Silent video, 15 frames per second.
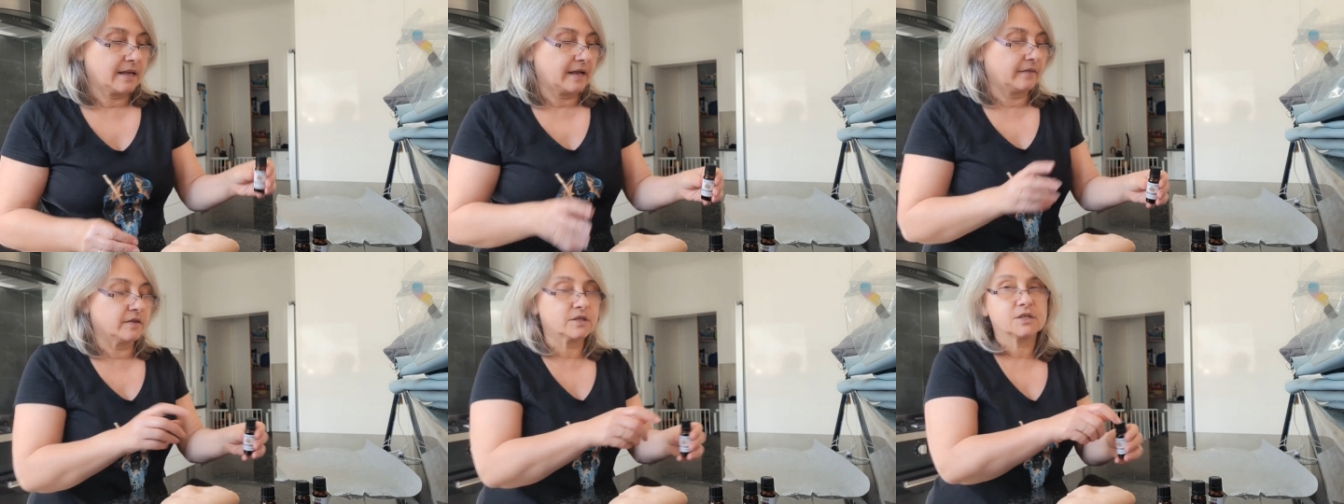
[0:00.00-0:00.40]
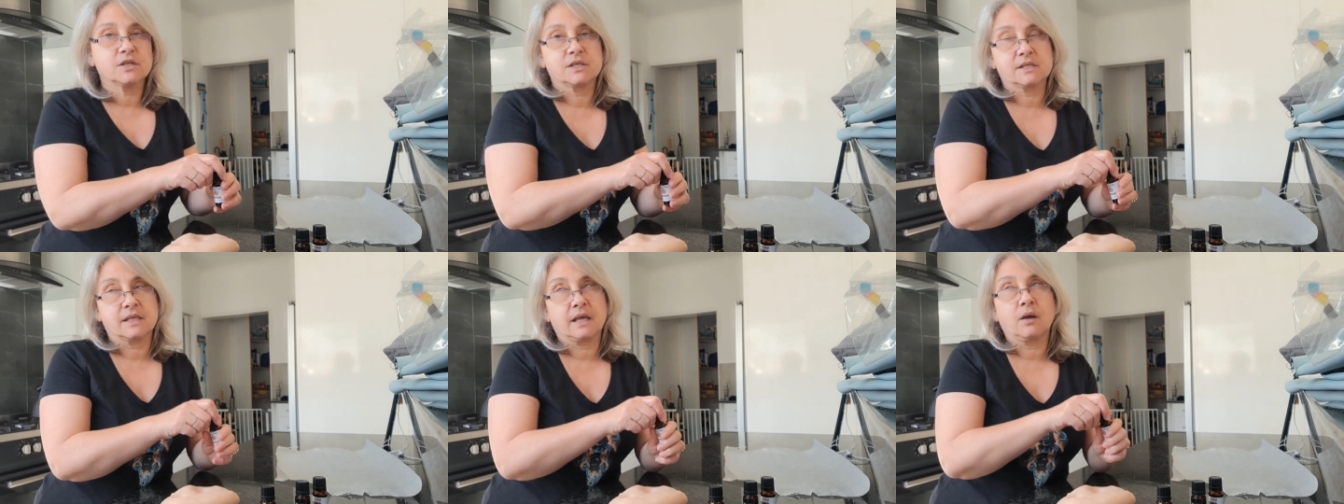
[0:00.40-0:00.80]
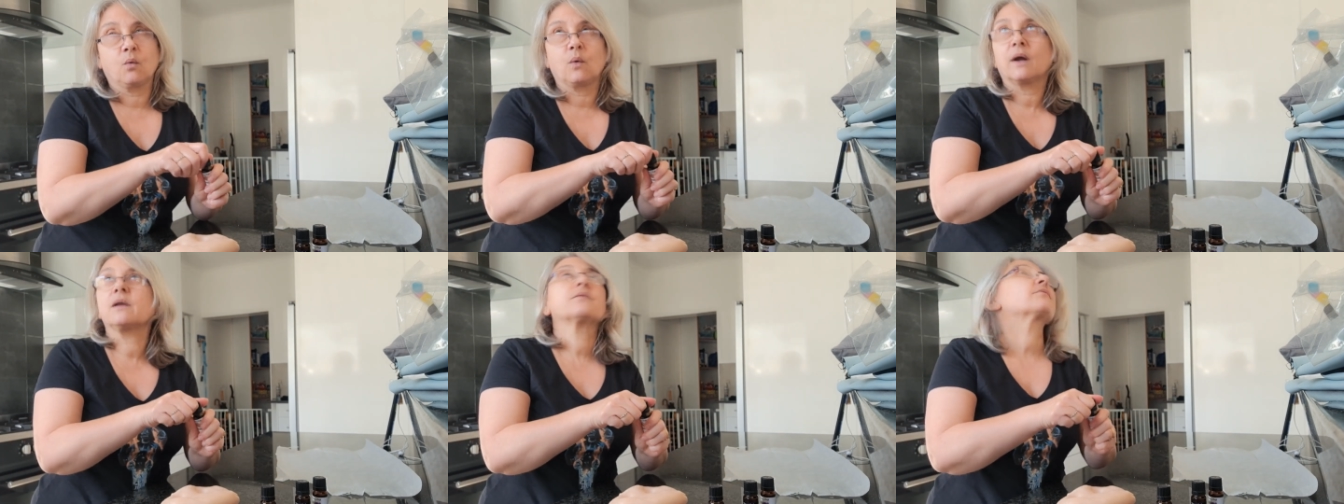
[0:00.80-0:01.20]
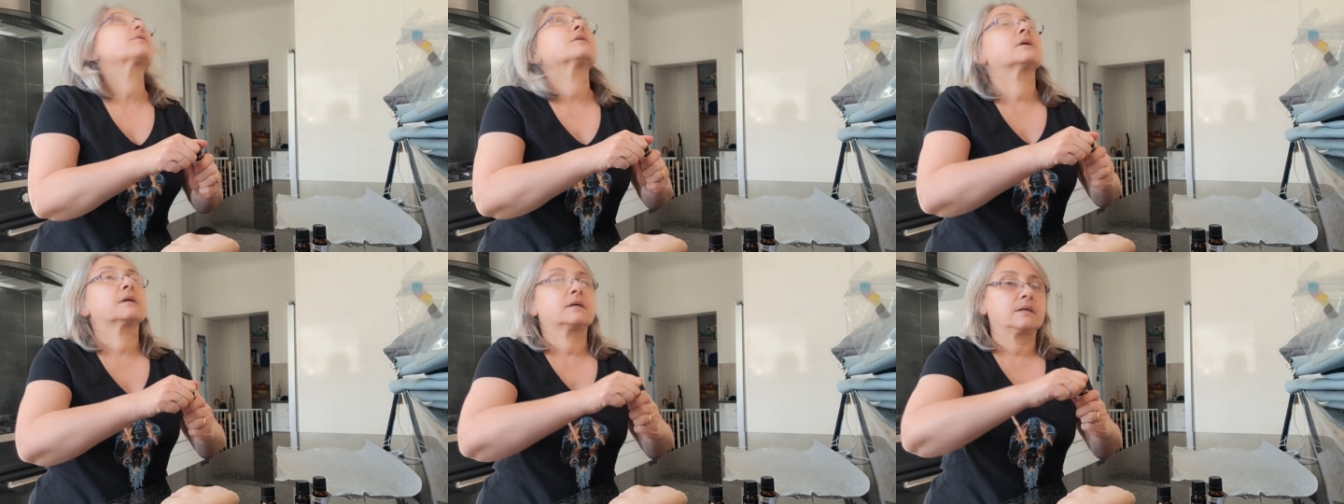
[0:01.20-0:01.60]
And this is then one of
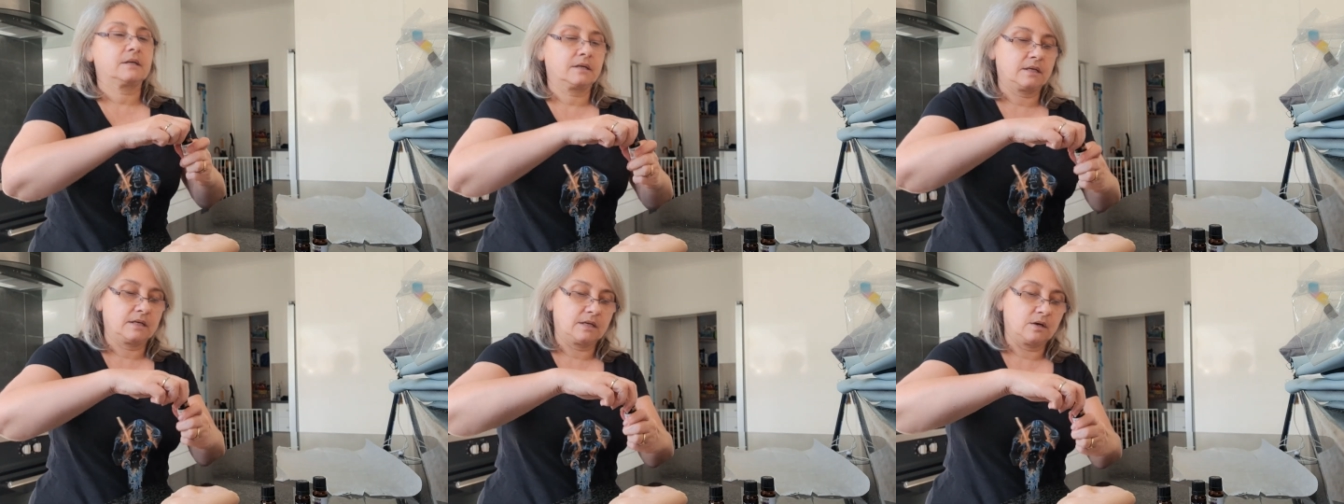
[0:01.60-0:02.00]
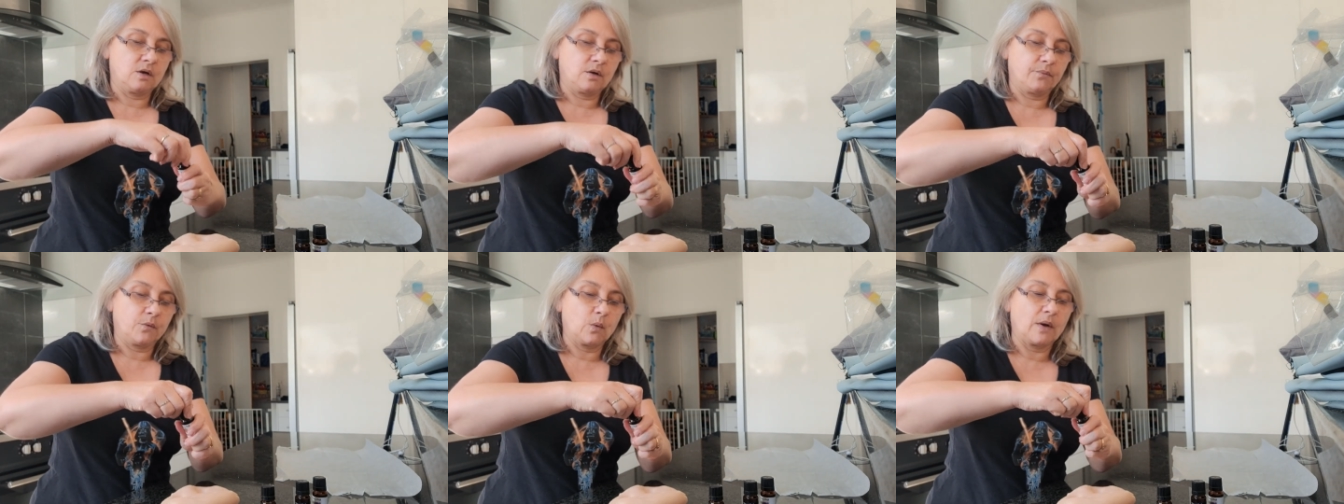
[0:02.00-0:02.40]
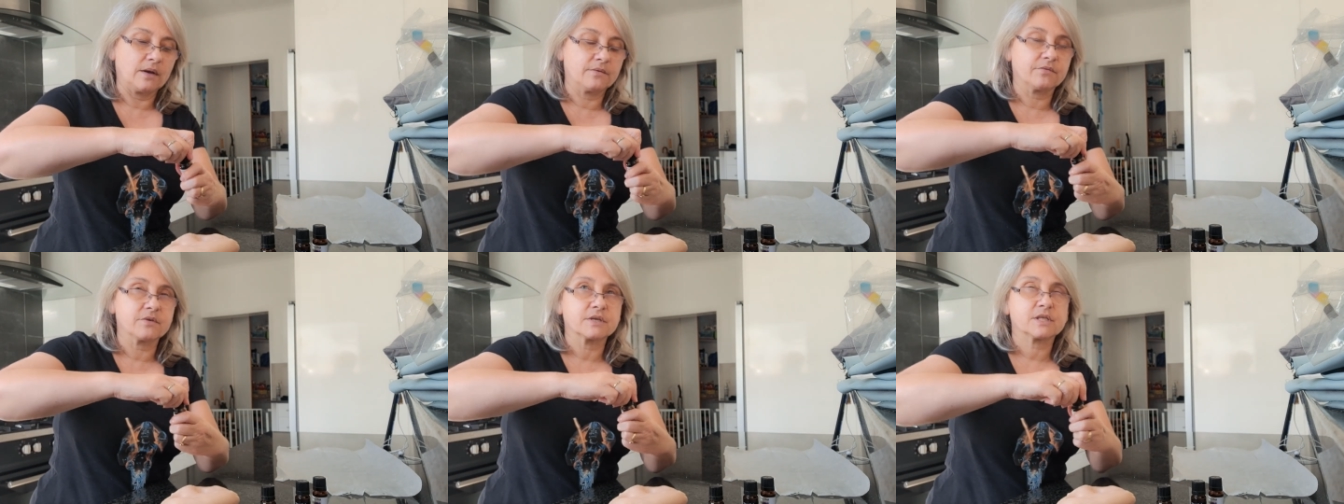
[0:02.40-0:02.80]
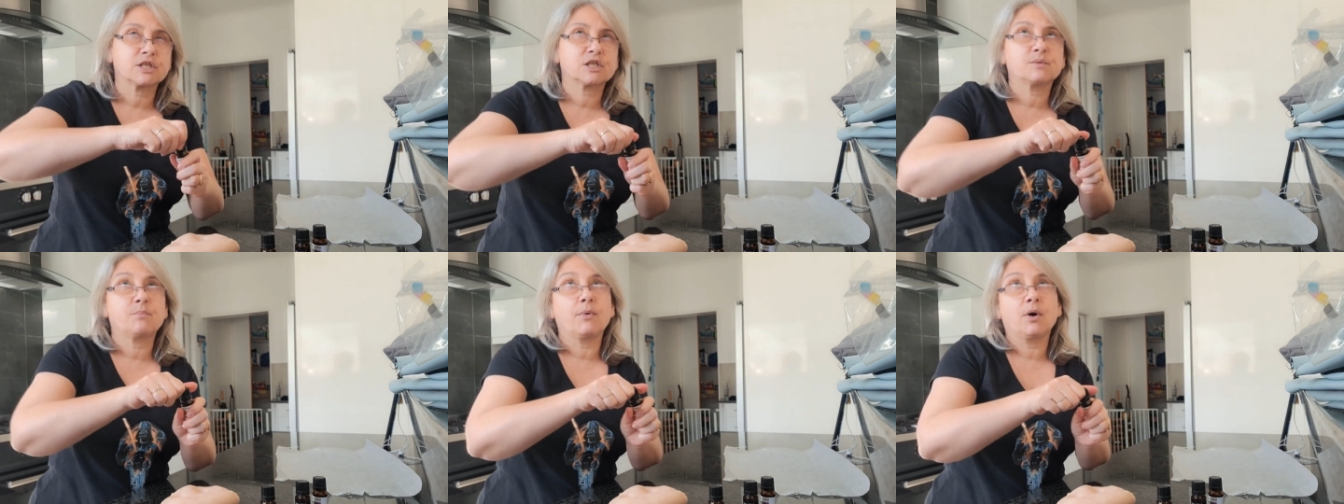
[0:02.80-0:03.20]
the
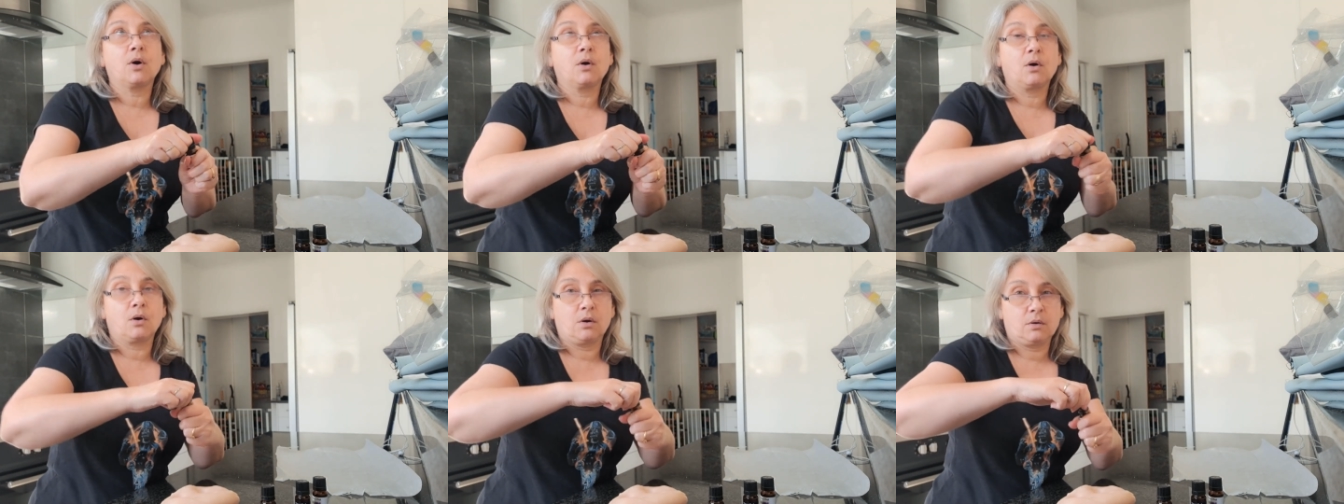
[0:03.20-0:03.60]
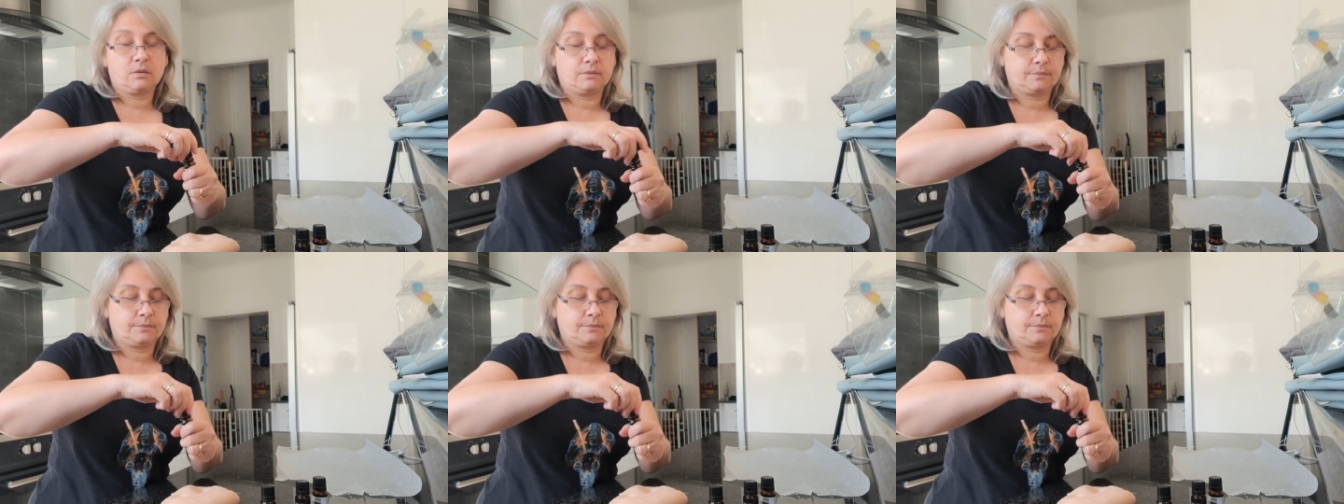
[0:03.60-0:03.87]
spa